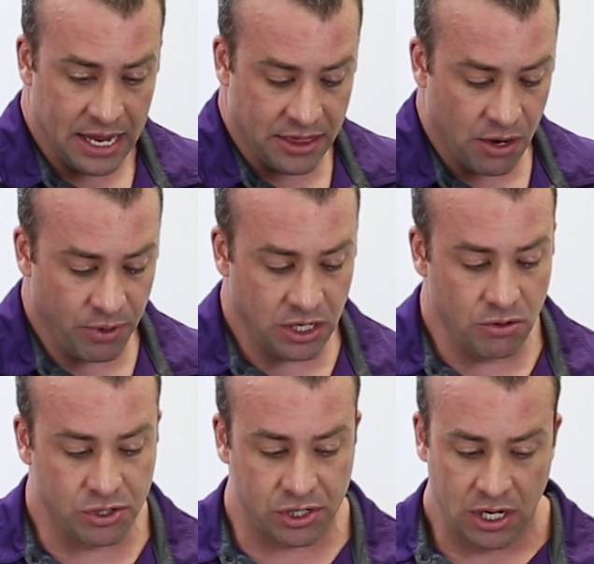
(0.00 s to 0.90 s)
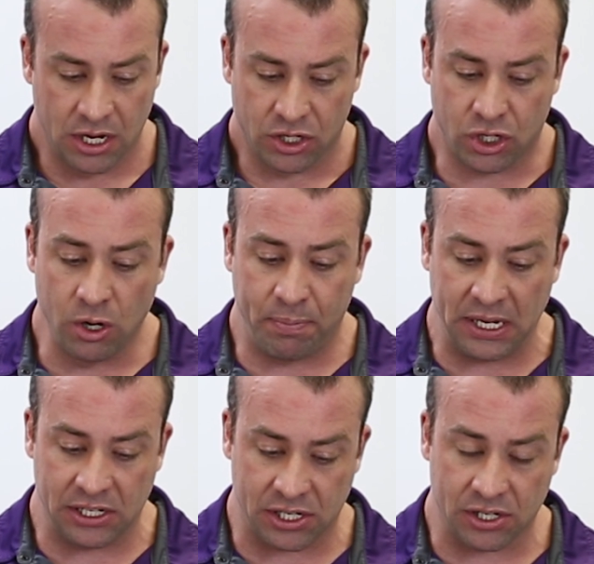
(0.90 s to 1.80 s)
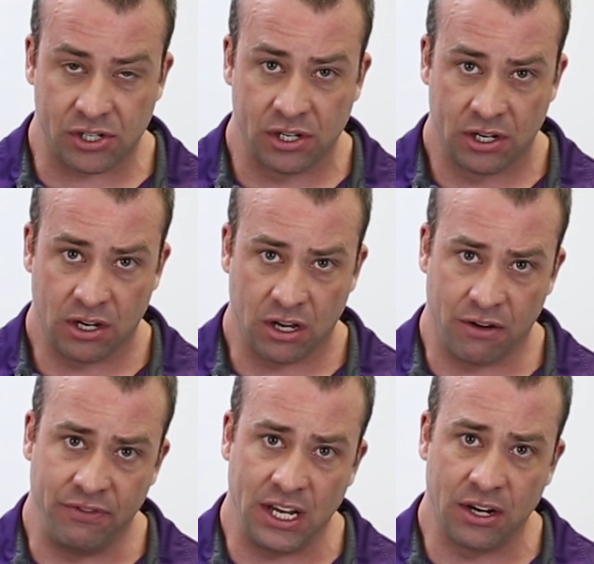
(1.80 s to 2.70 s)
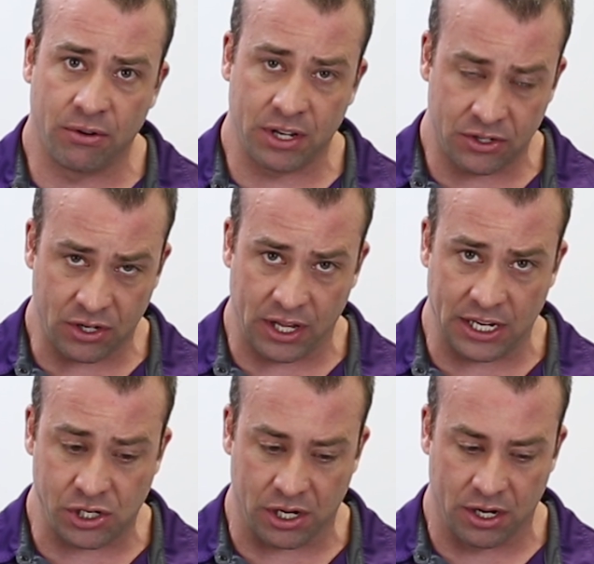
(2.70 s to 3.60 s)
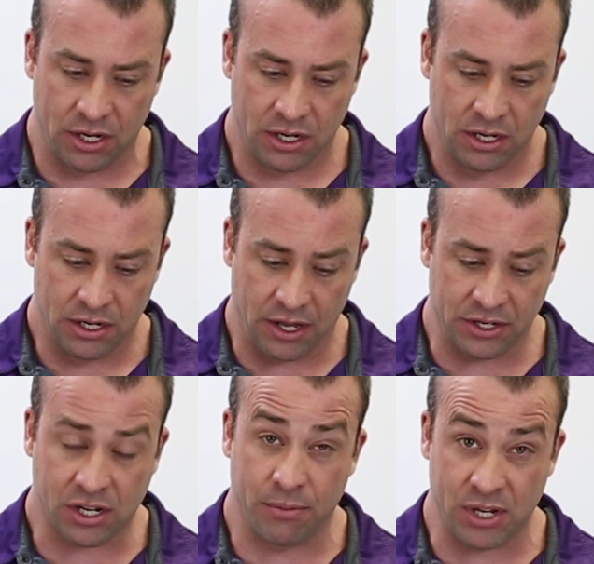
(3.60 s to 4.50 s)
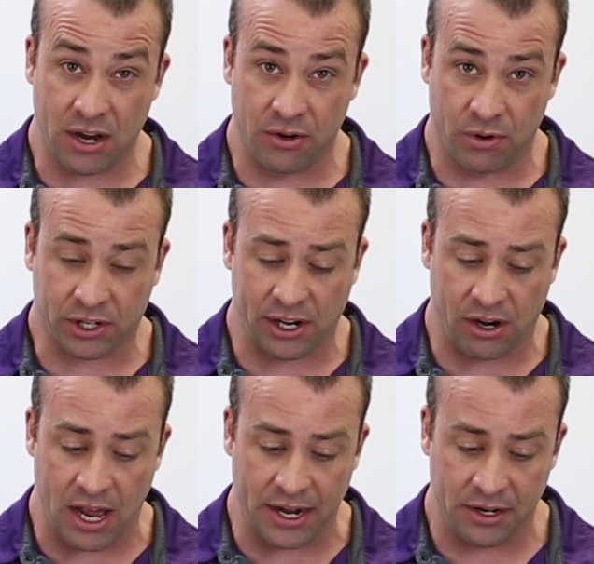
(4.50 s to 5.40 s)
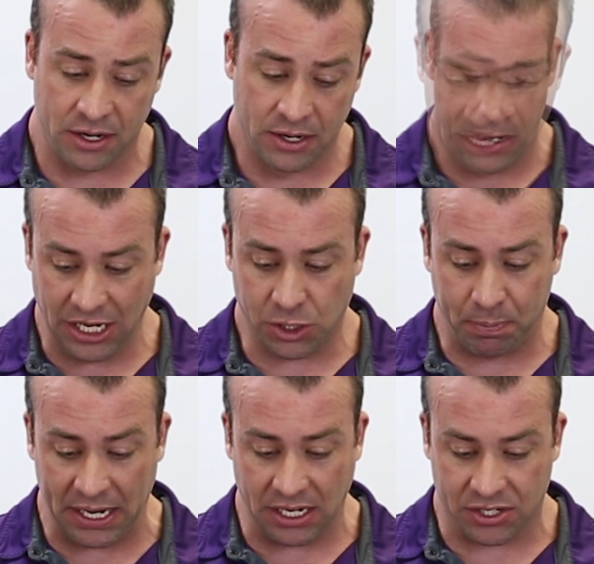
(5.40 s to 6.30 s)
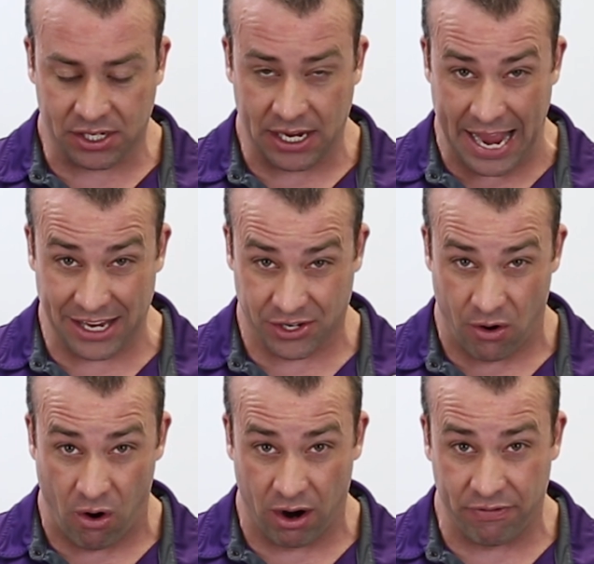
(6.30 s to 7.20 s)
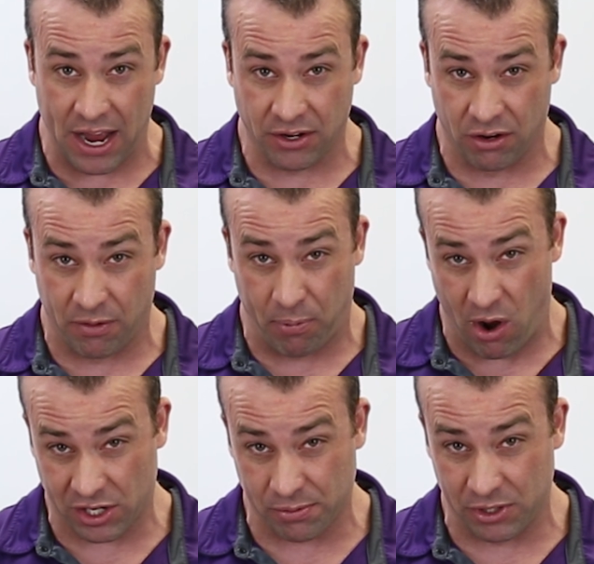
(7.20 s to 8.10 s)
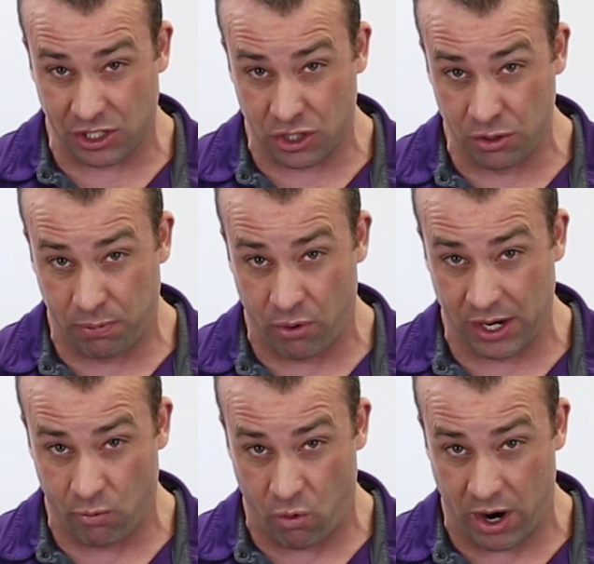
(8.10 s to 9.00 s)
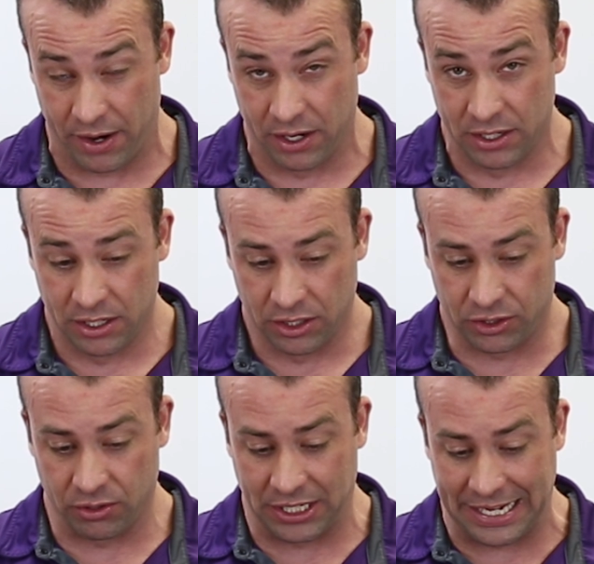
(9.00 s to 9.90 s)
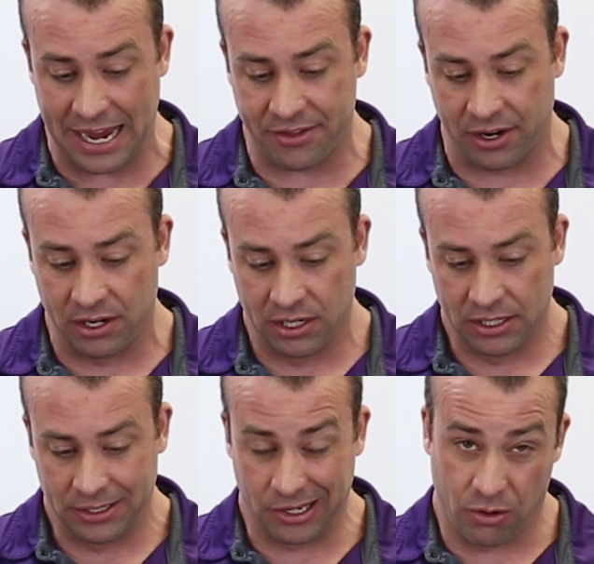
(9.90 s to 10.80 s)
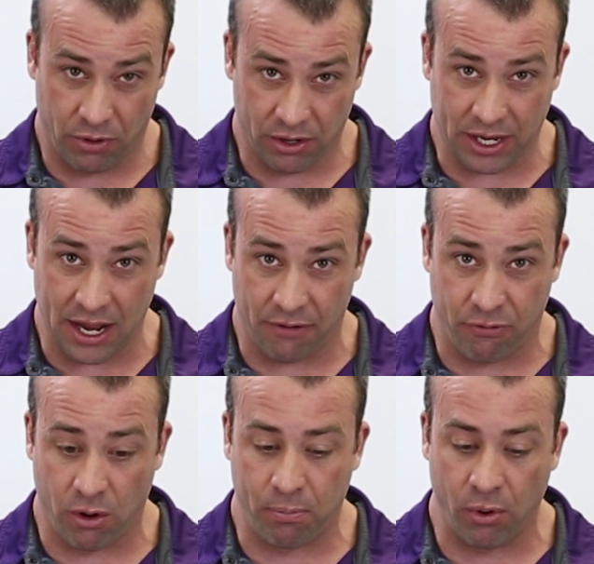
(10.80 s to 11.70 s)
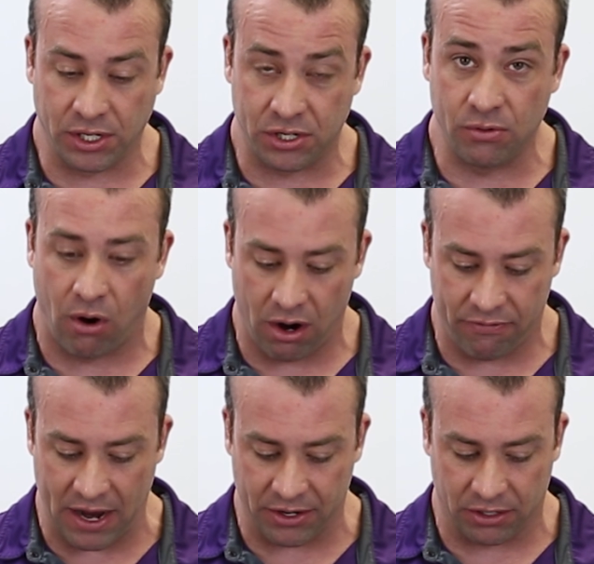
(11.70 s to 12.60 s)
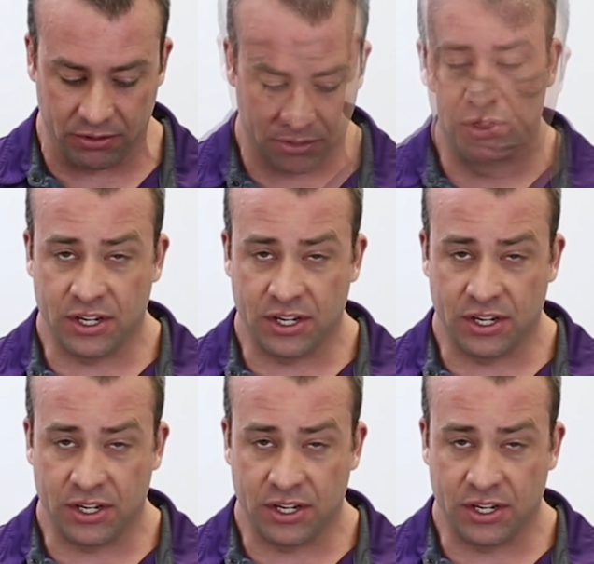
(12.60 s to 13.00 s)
And then we use two pieces of needled insulation. Now this comes out of North Carolina. Each piece has an R value of approximately two point one. So together, you know, we're looking at a four point two R value.